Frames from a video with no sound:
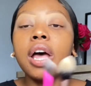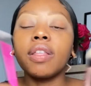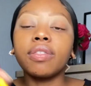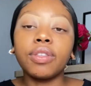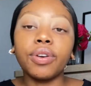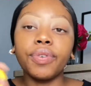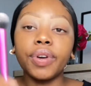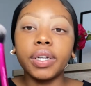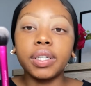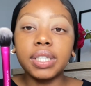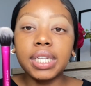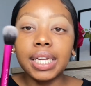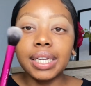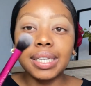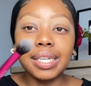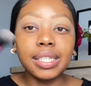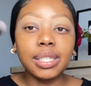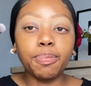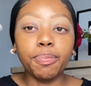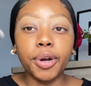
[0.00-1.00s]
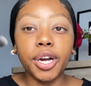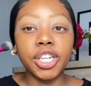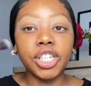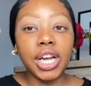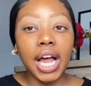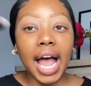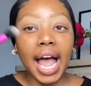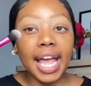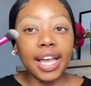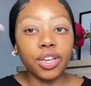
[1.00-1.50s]
The Real Techniques brush
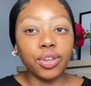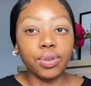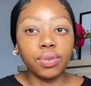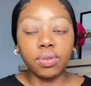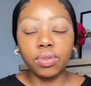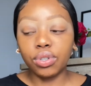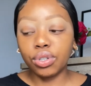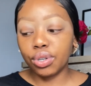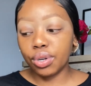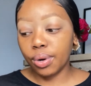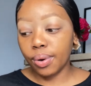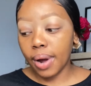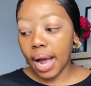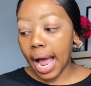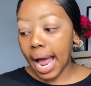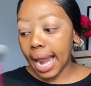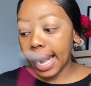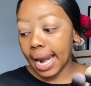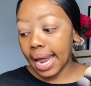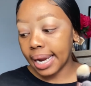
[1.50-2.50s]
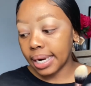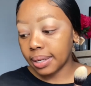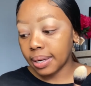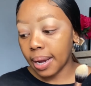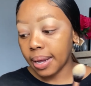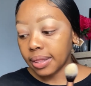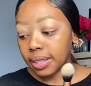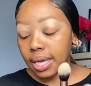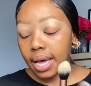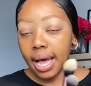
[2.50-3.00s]
I use to highlight
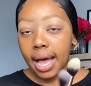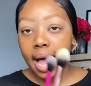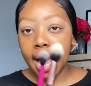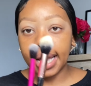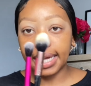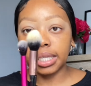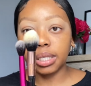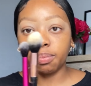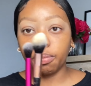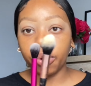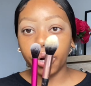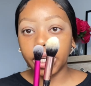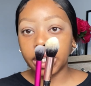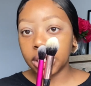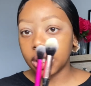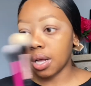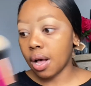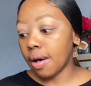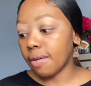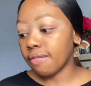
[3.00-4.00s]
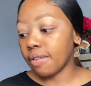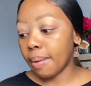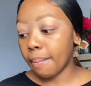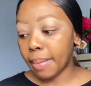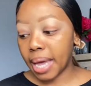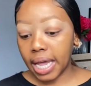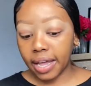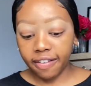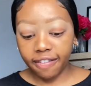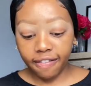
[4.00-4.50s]
the highest points of
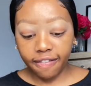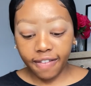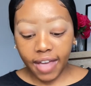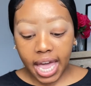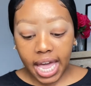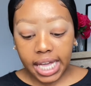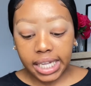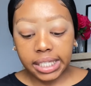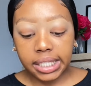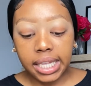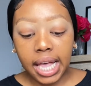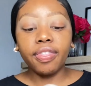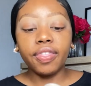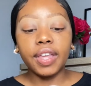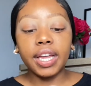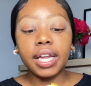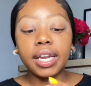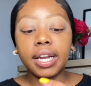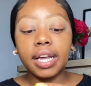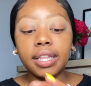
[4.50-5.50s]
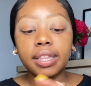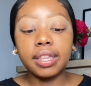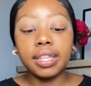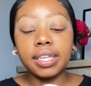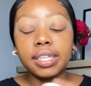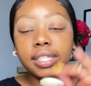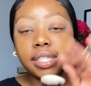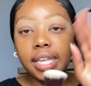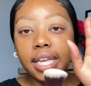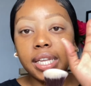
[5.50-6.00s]
my face. And then
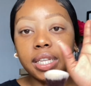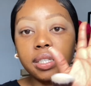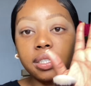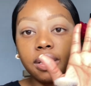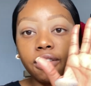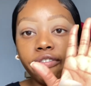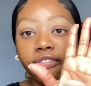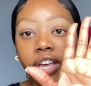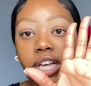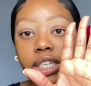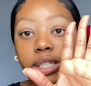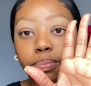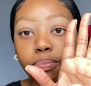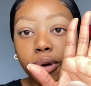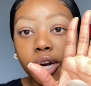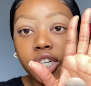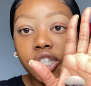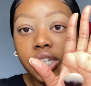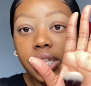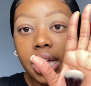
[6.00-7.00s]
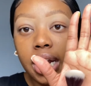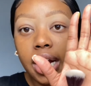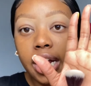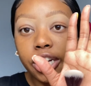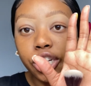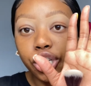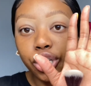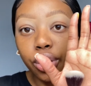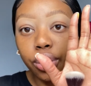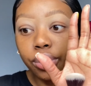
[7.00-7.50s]
this is the face brush that
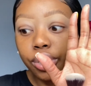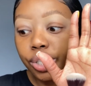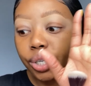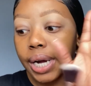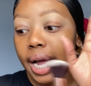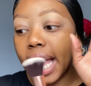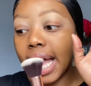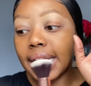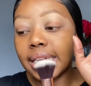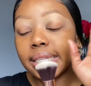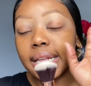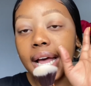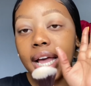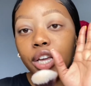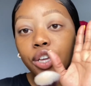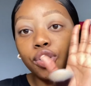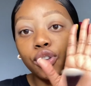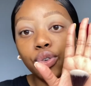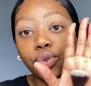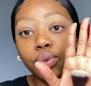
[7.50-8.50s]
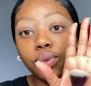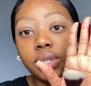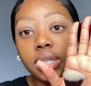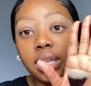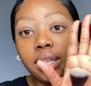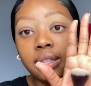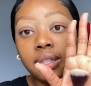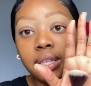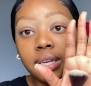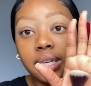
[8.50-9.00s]
I showed you guys. I use
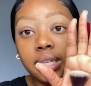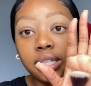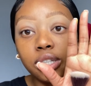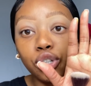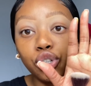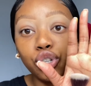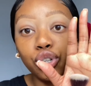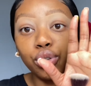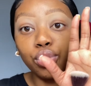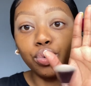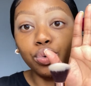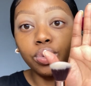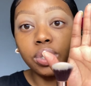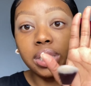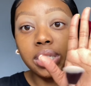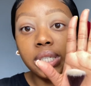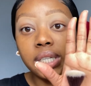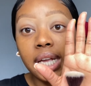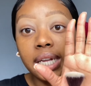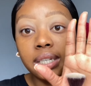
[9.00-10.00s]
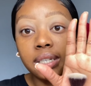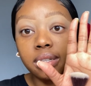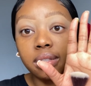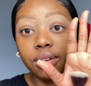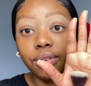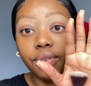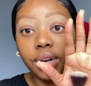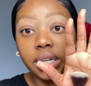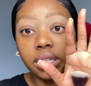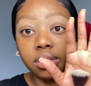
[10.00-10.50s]
this to set
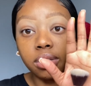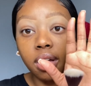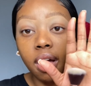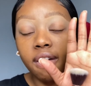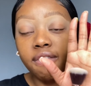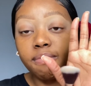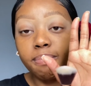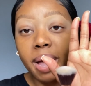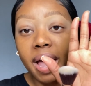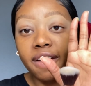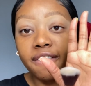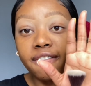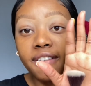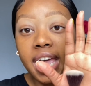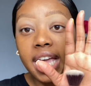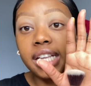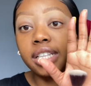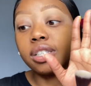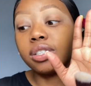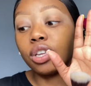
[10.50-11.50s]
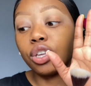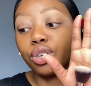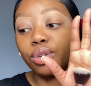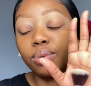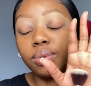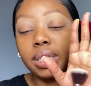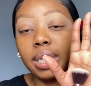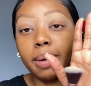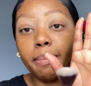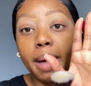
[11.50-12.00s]
the rest of my face
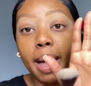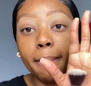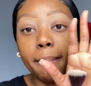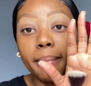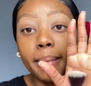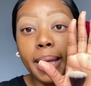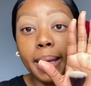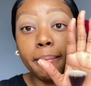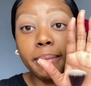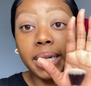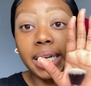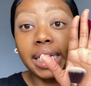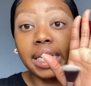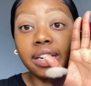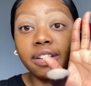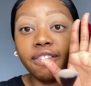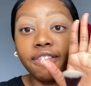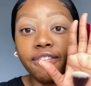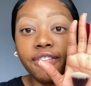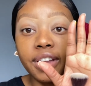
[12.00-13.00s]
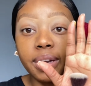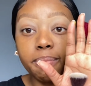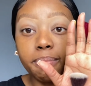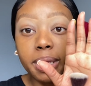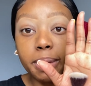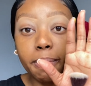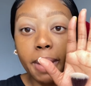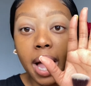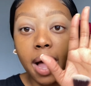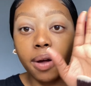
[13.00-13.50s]
using my Maybelline Fit
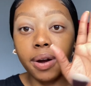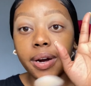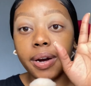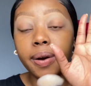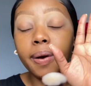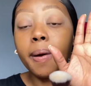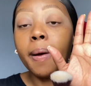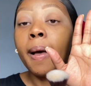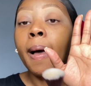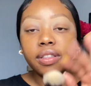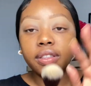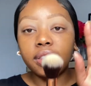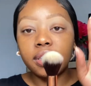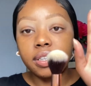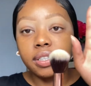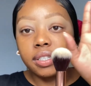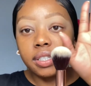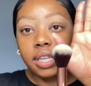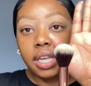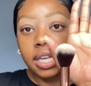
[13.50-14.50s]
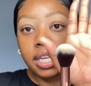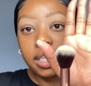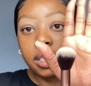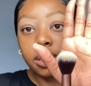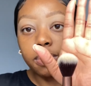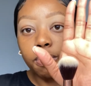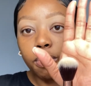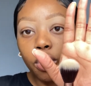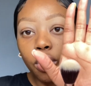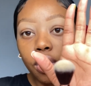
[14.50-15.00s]
Me Powder. This
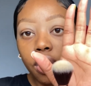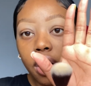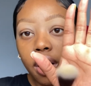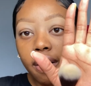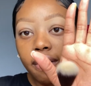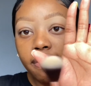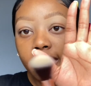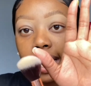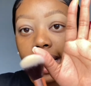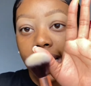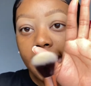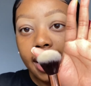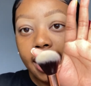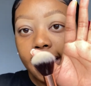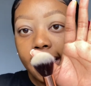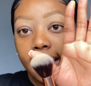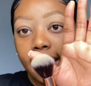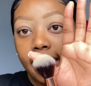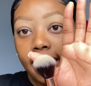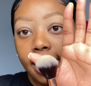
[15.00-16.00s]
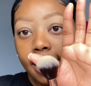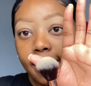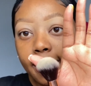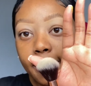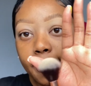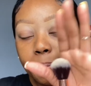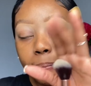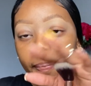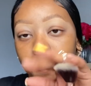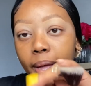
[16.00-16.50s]
is more of like
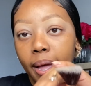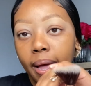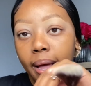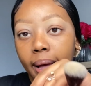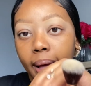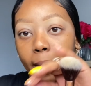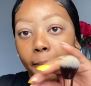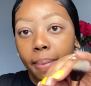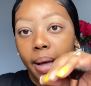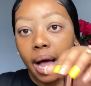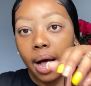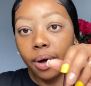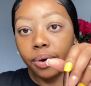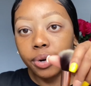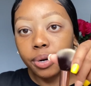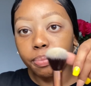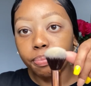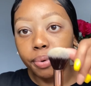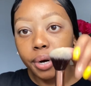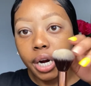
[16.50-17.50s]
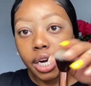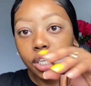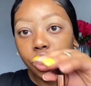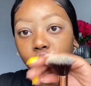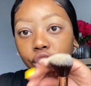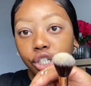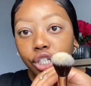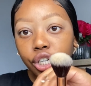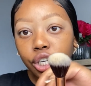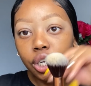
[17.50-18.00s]
a powder
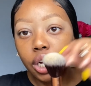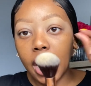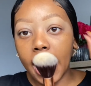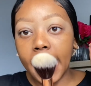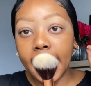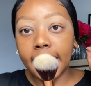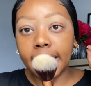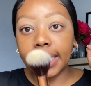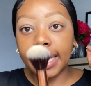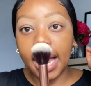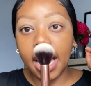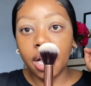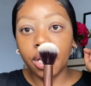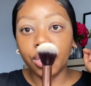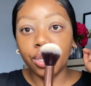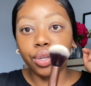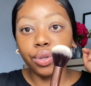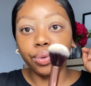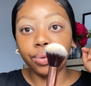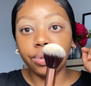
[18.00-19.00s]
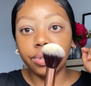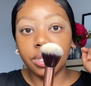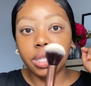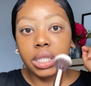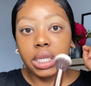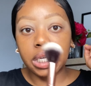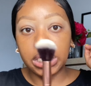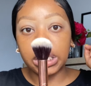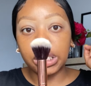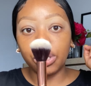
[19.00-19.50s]
brush, and I use
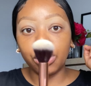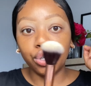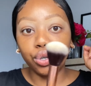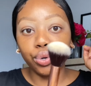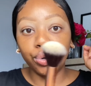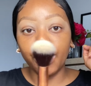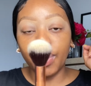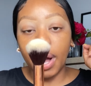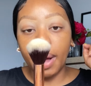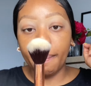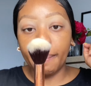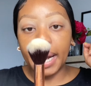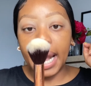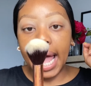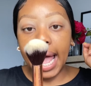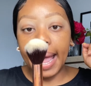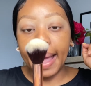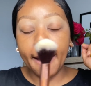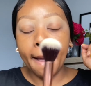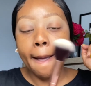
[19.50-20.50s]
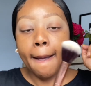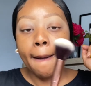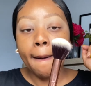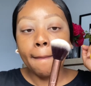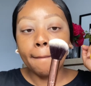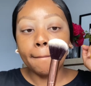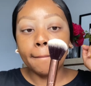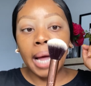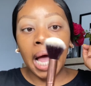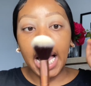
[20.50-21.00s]
this to apply
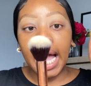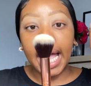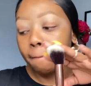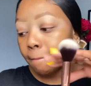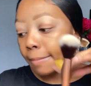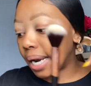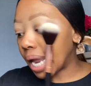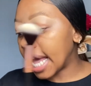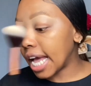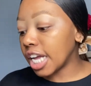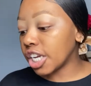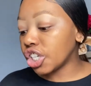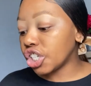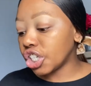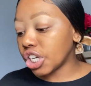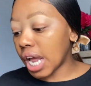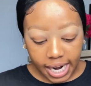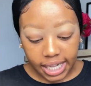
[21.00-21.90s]
my blush.